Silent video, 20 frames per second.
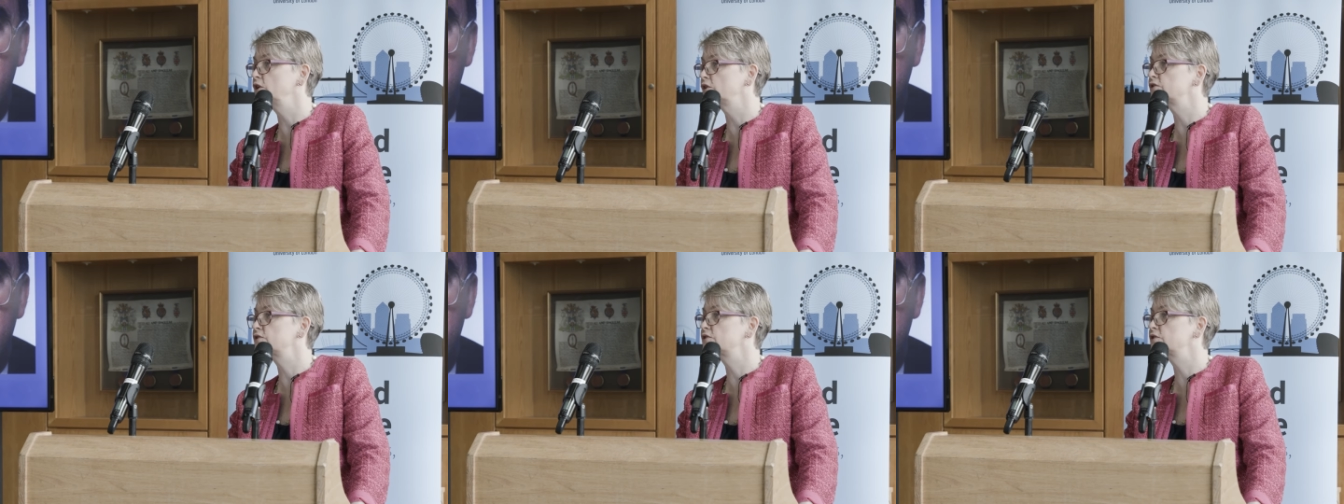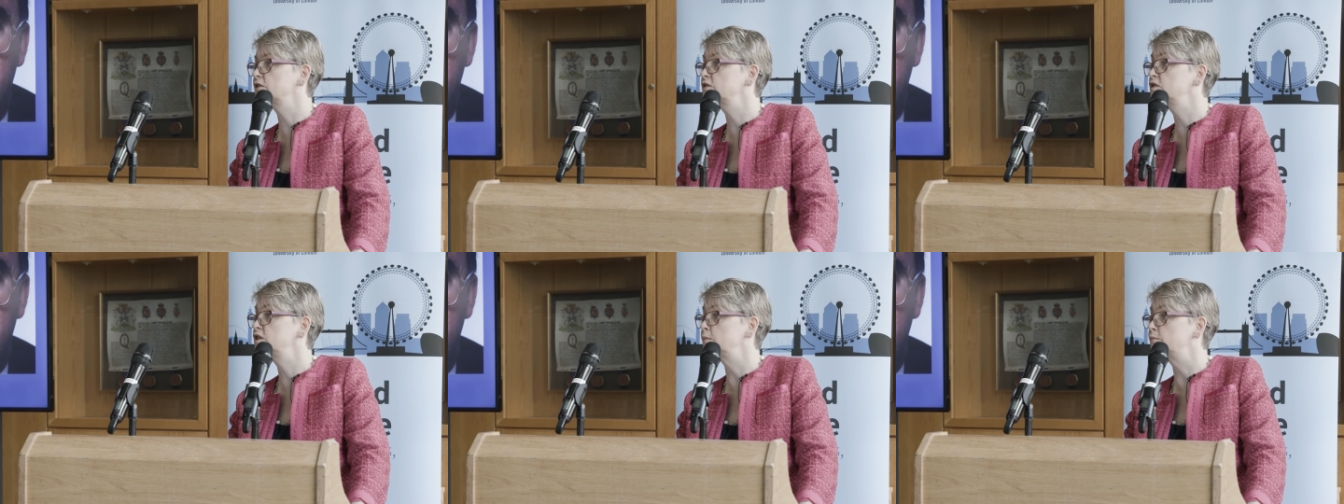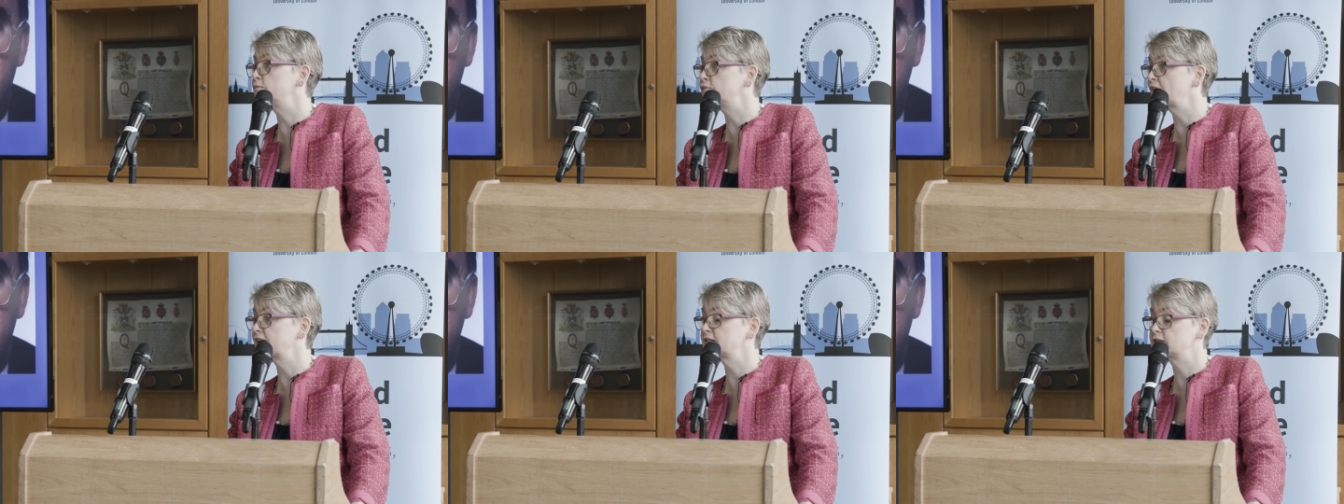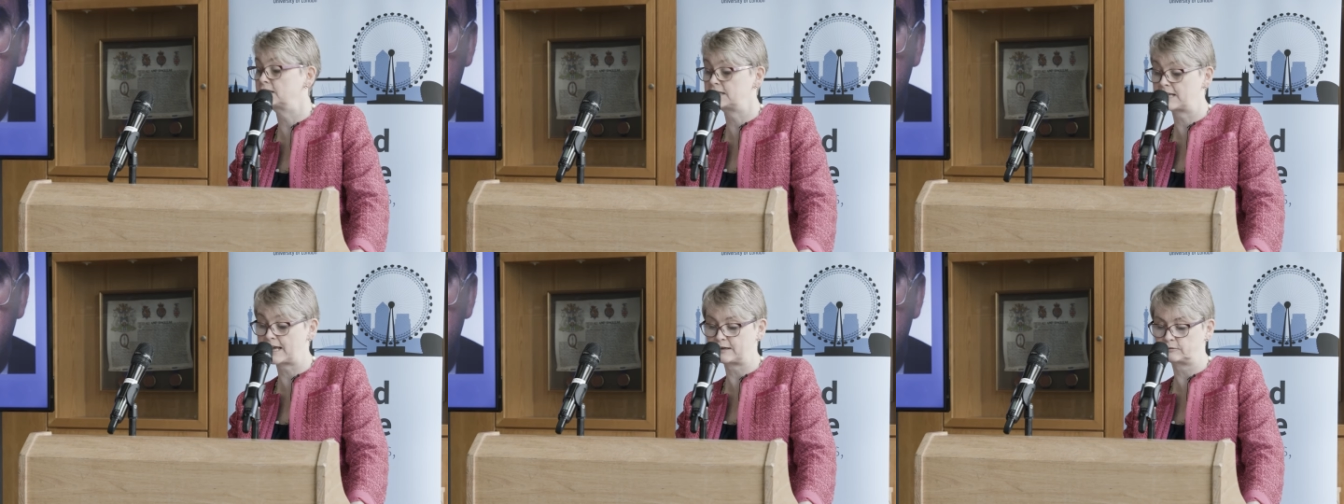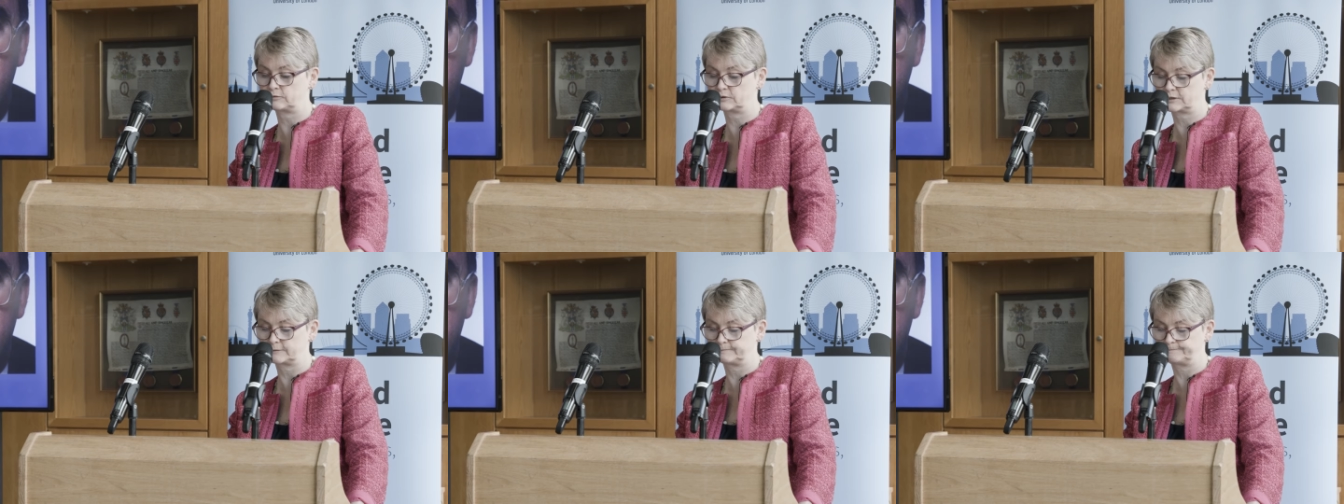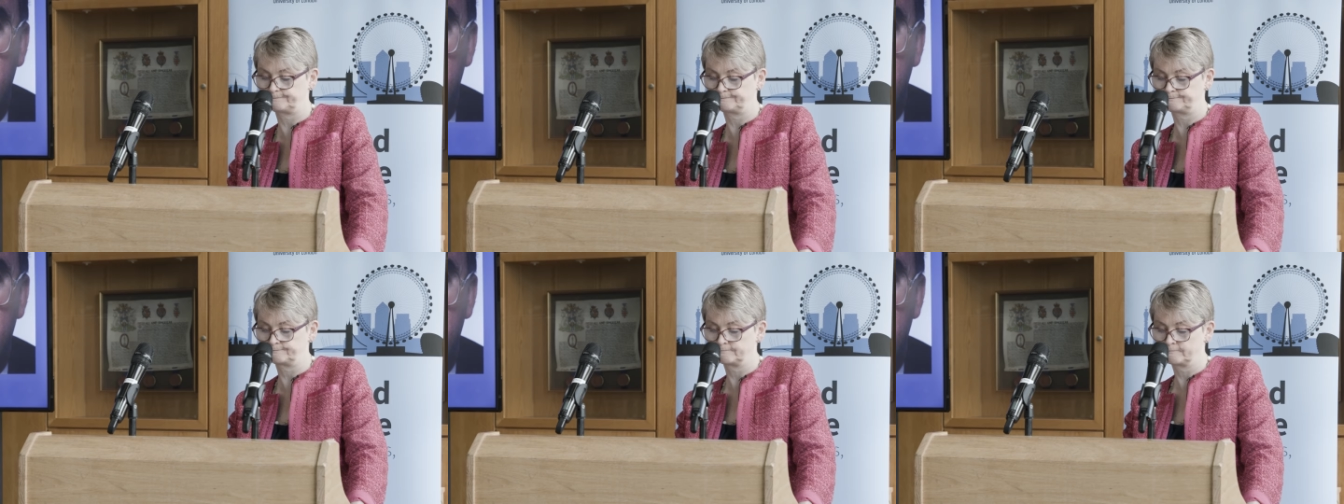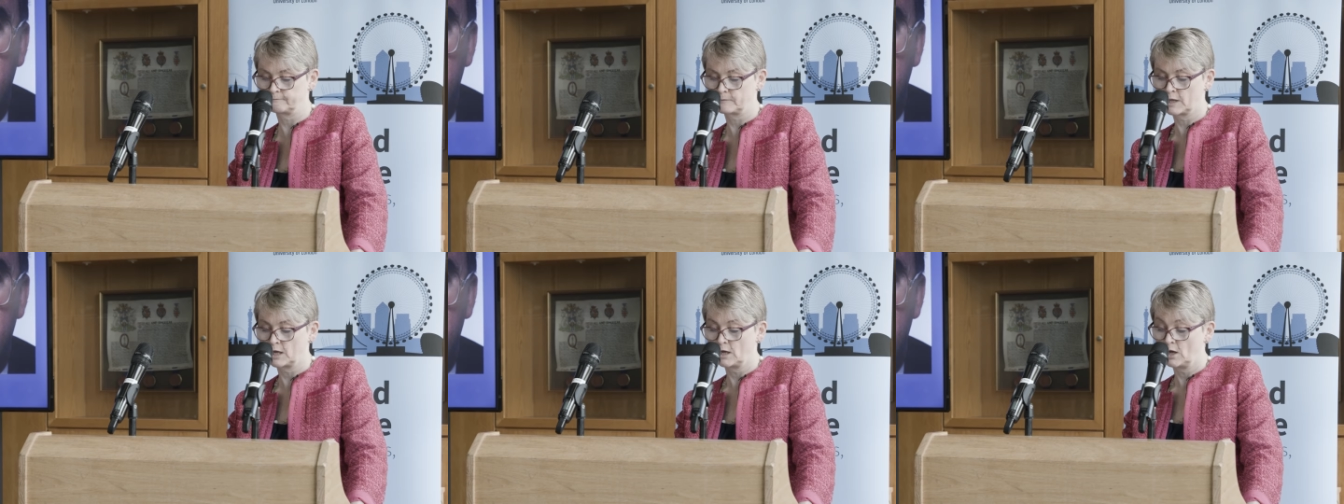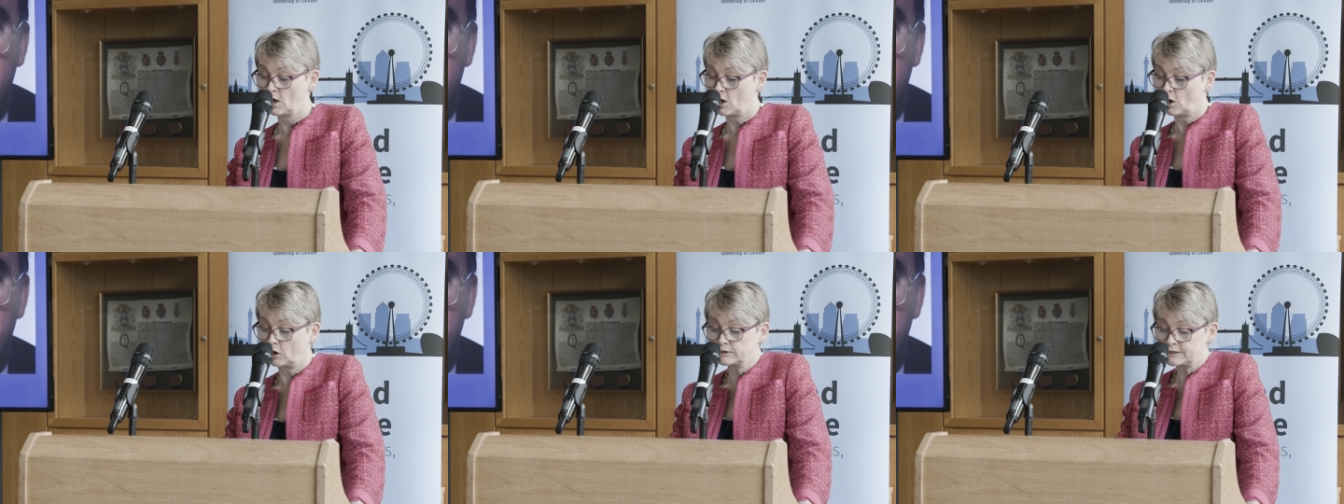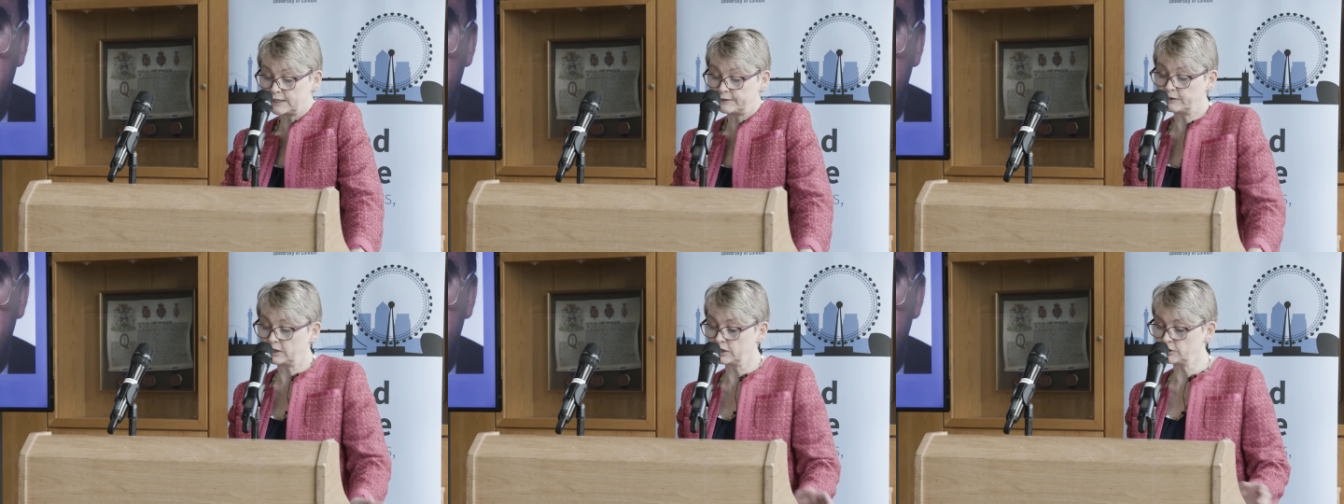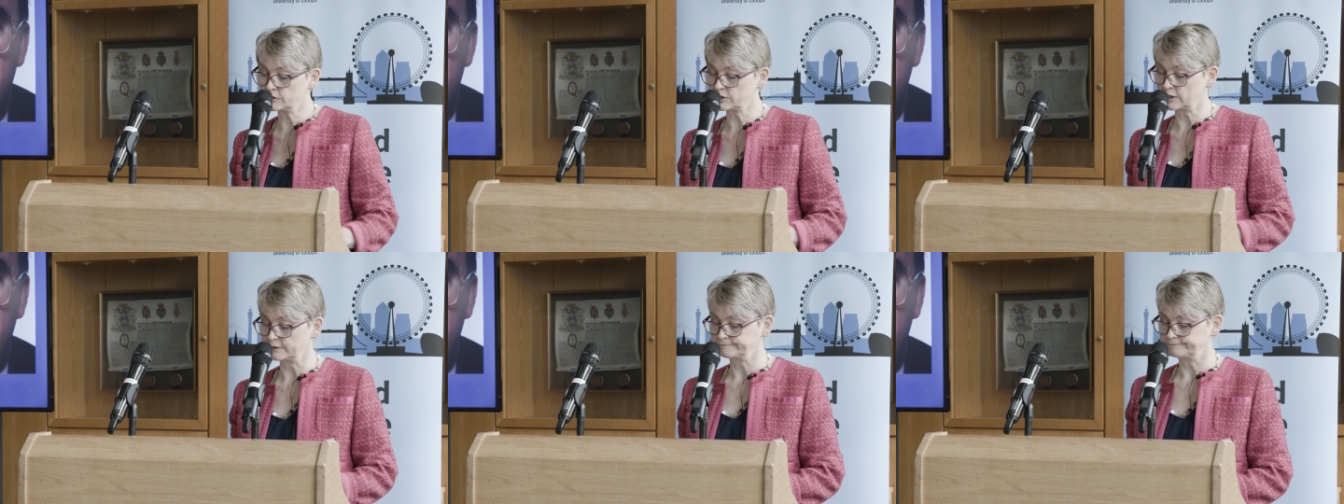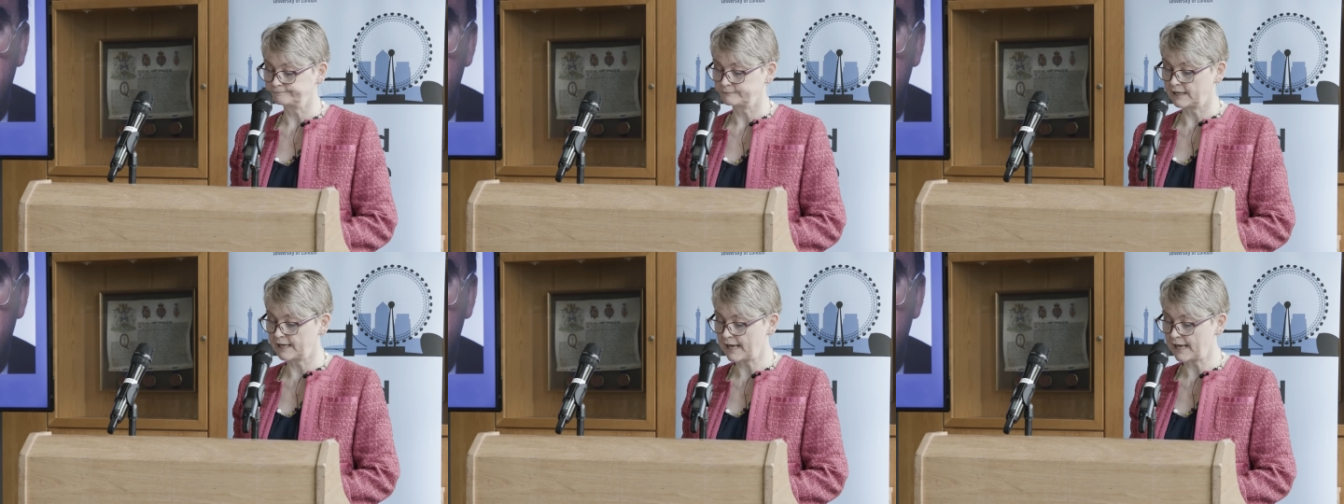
just to brass it out. On devolution,